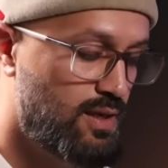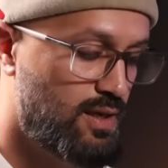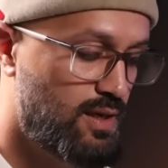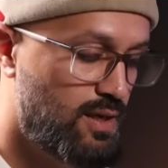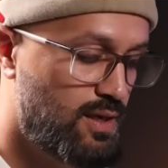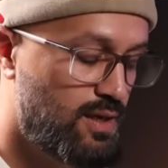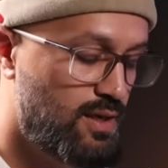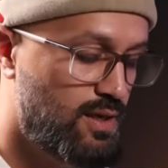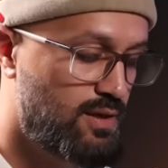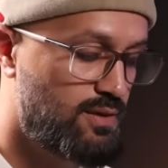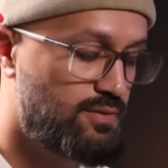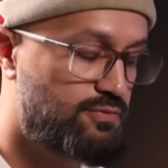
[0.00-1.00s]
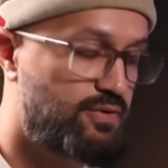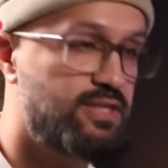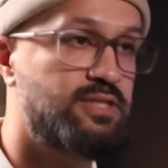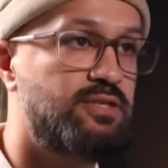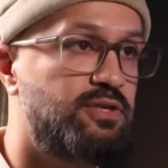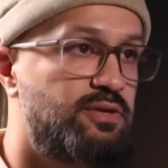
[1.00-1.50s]

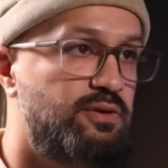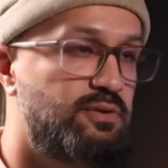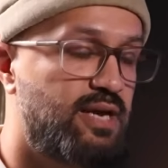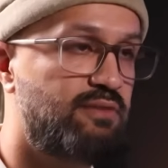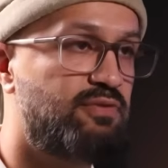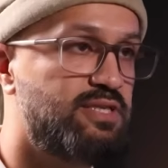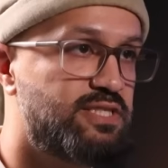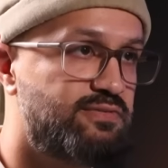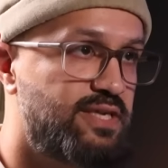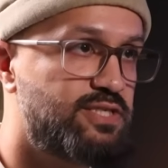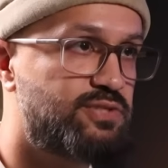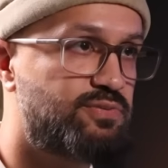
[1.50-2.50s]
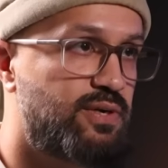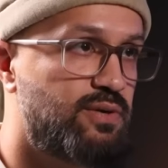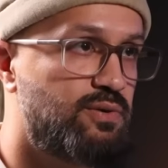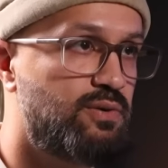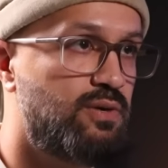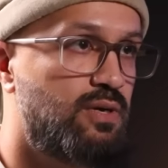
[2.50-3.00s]
UK Friends of
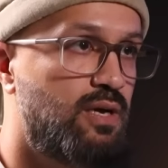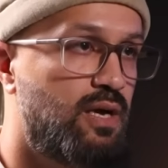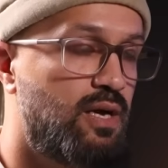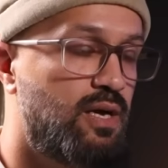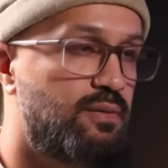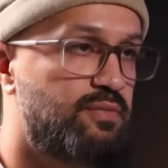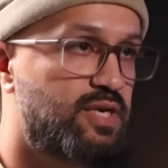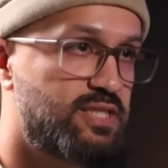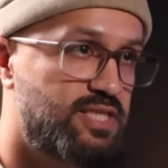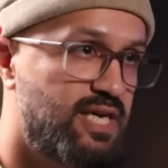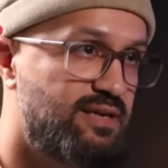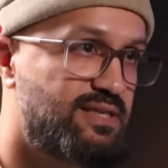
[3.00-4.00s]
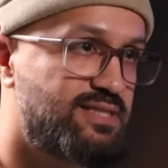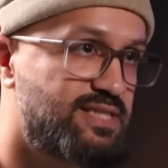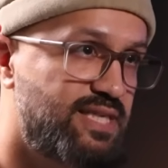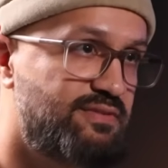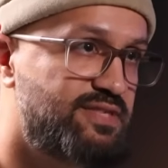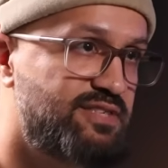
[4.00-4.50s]
Israel. The
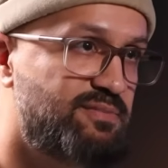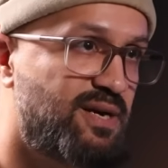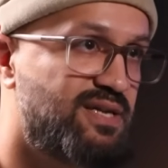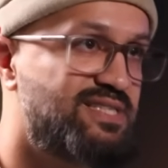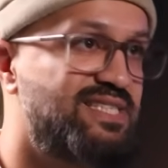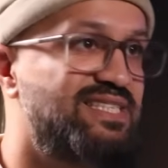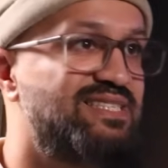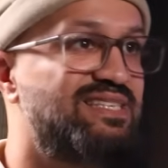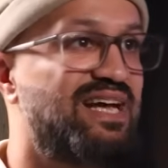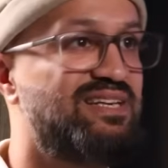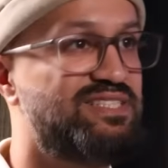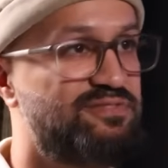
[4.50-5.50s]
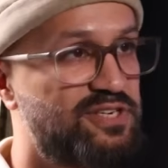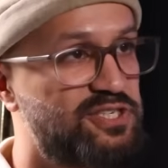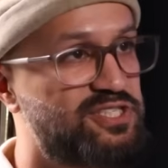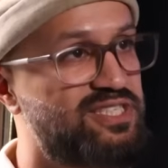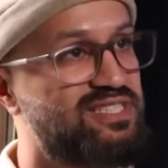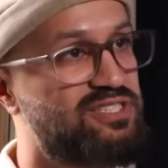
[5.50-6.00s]
Conservative Party has a
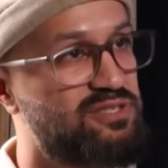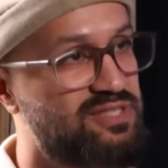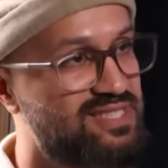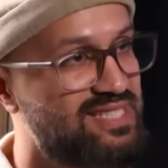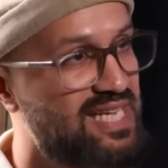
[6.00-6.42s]
version, and so does the